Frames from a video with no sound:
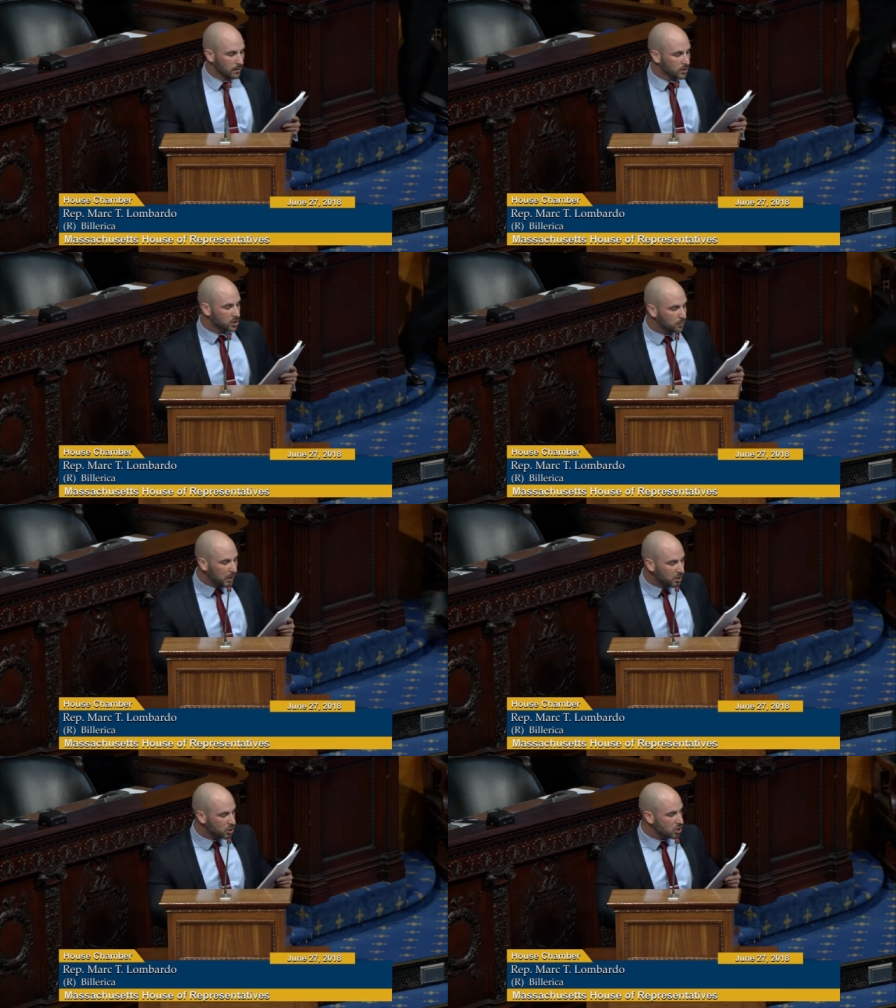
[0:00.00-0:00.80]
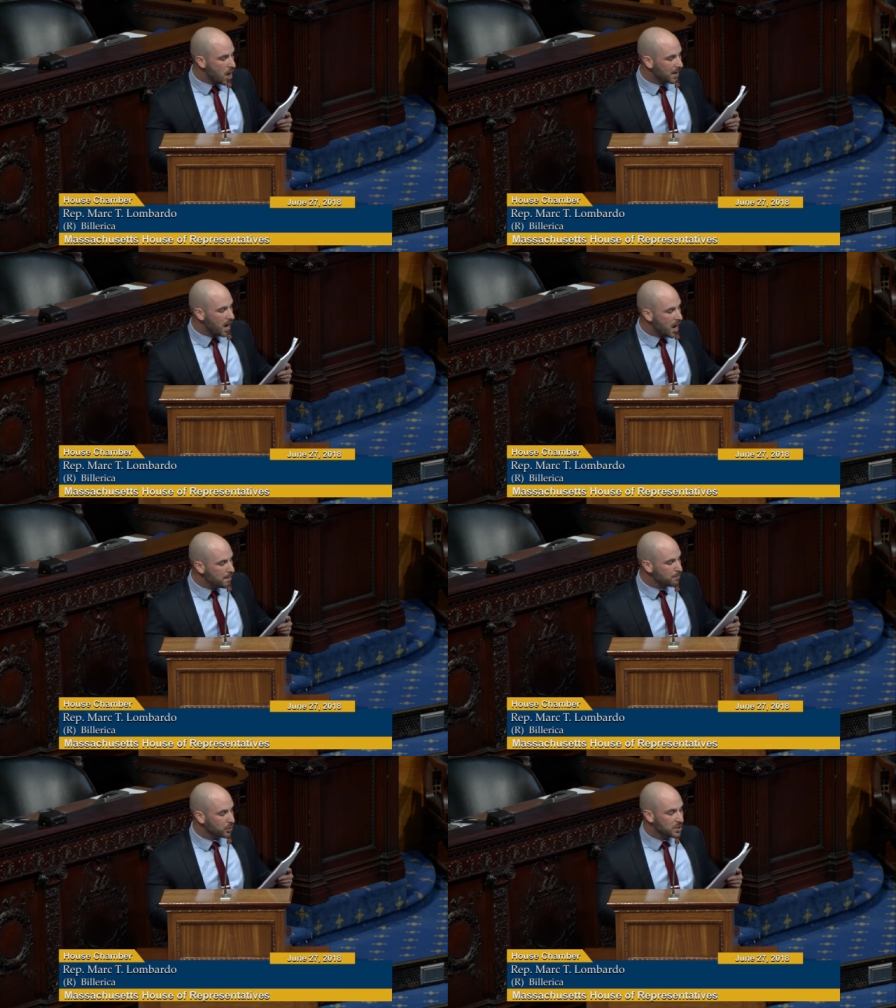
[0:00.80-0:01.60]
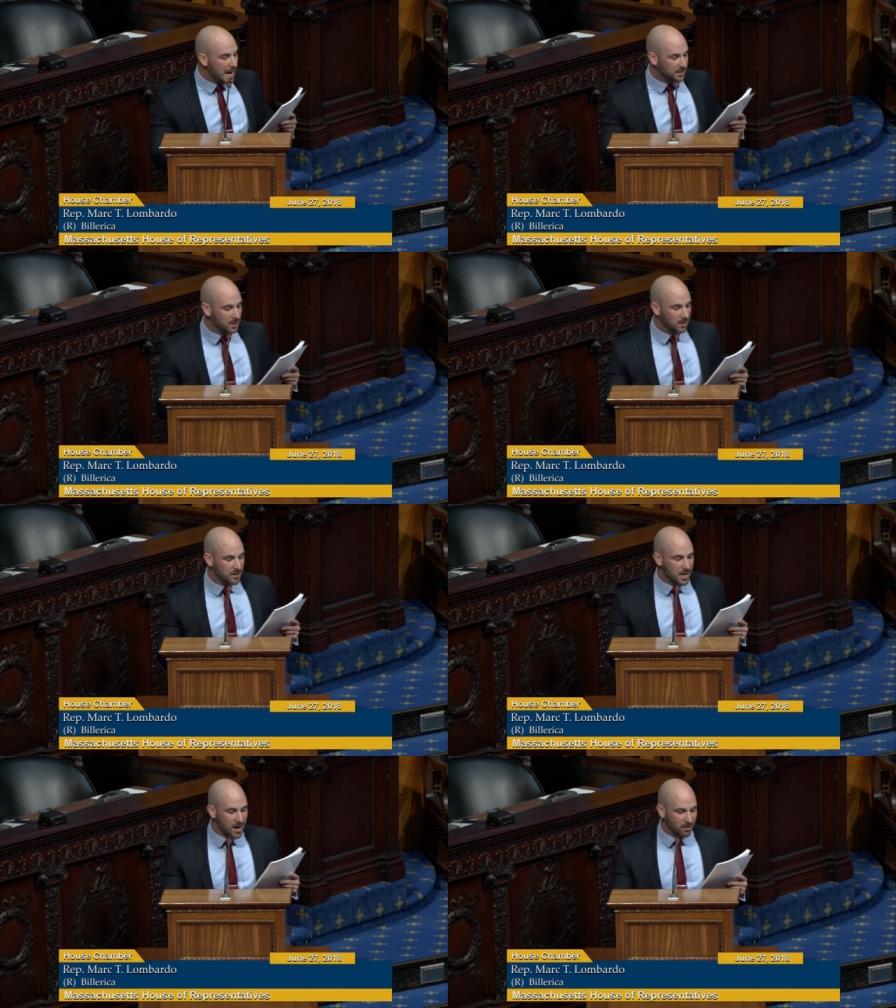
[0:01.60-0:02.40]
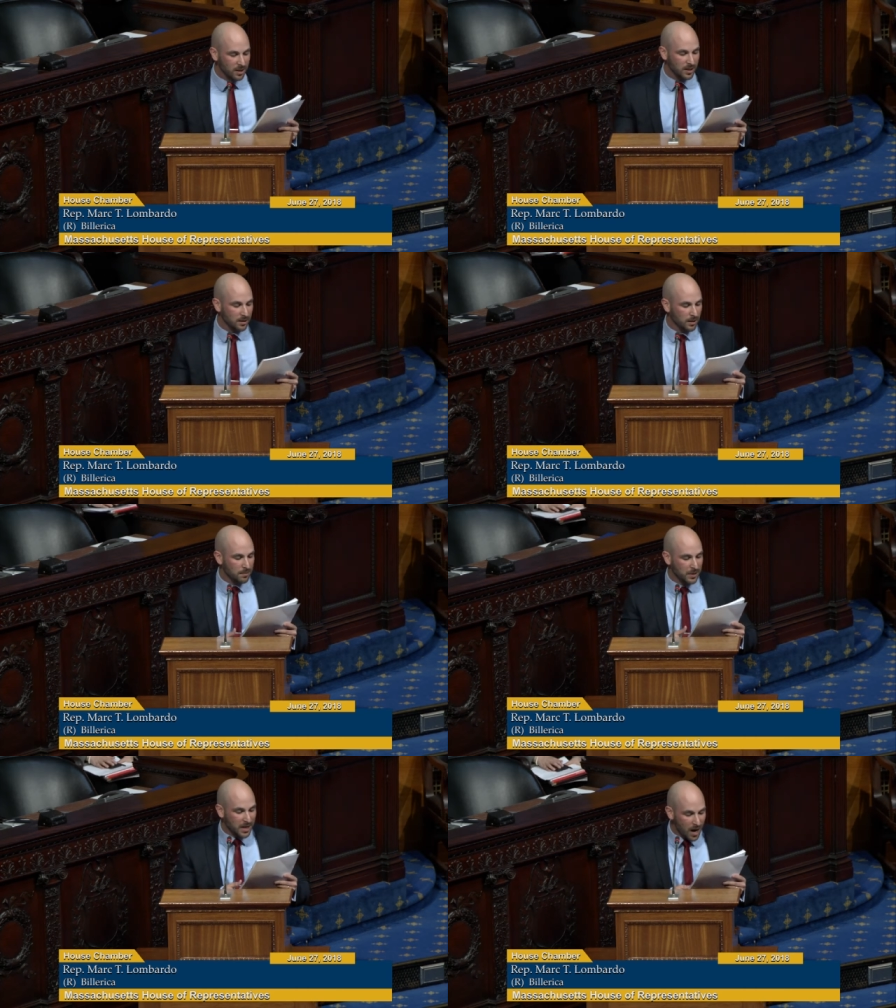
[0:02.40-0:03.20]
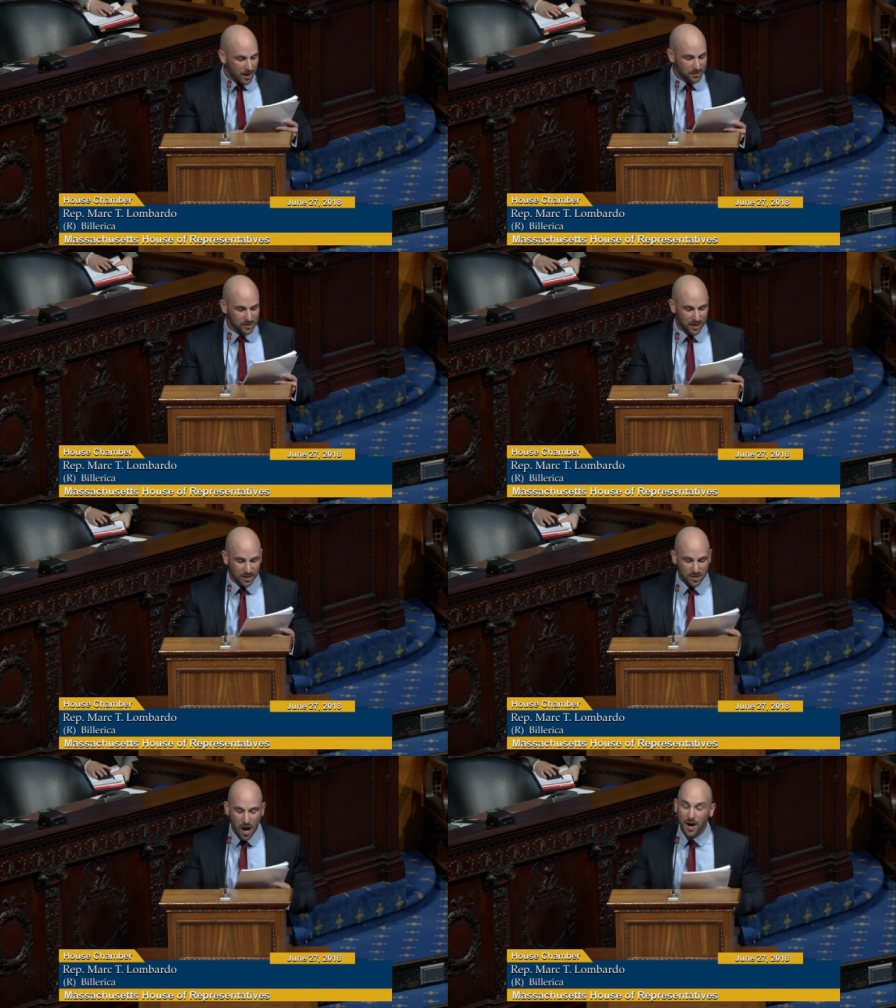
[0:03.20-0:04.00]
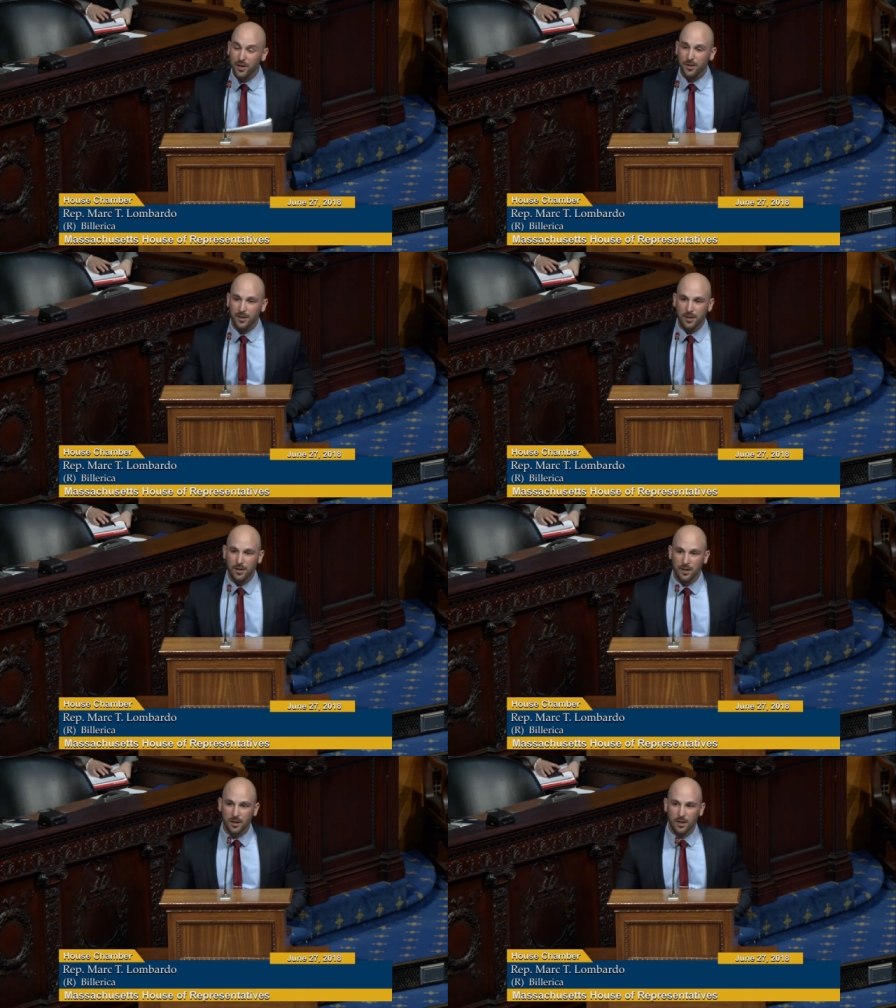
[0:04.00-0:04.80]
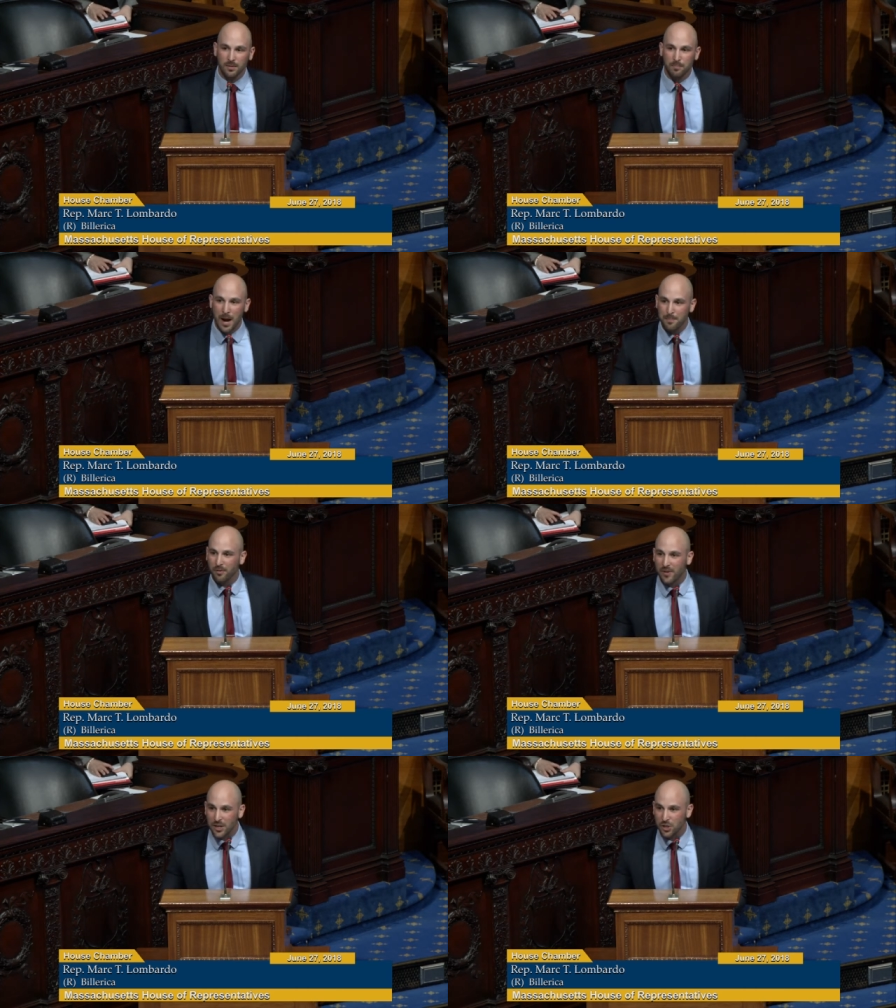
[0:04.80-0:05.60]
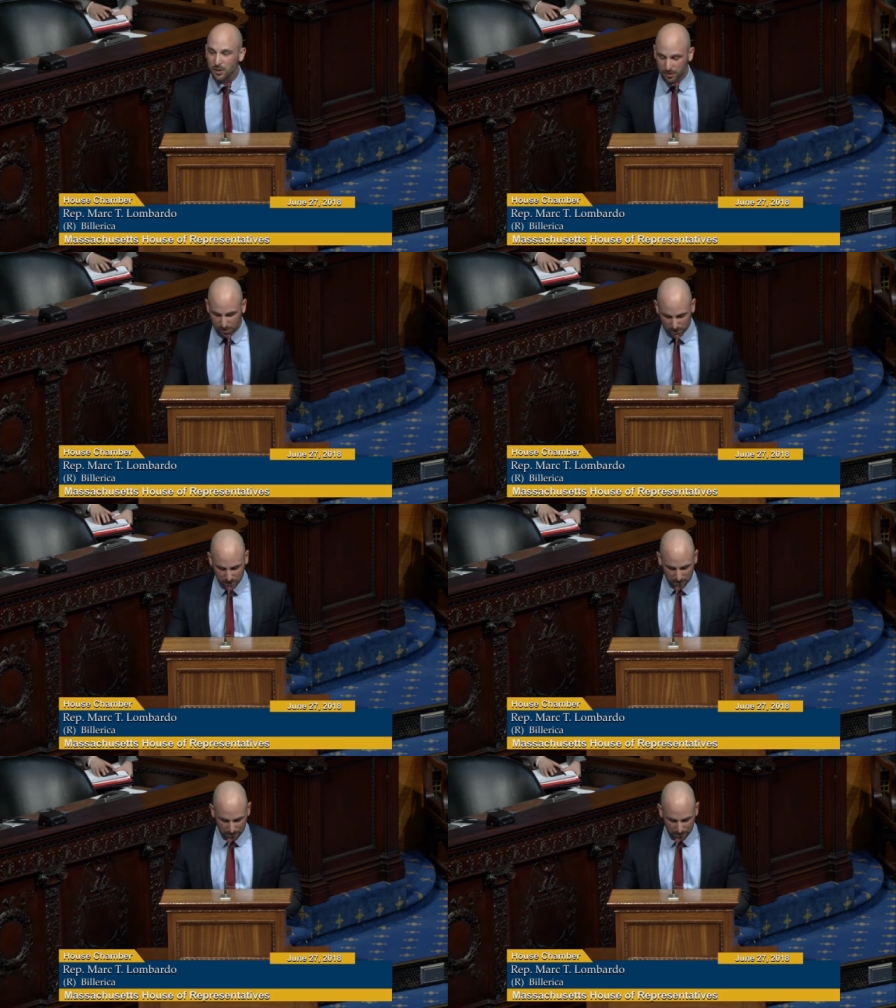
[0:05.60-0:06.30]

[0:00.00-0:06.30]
Speech is not unprotected nearly because it is uttered by professionals.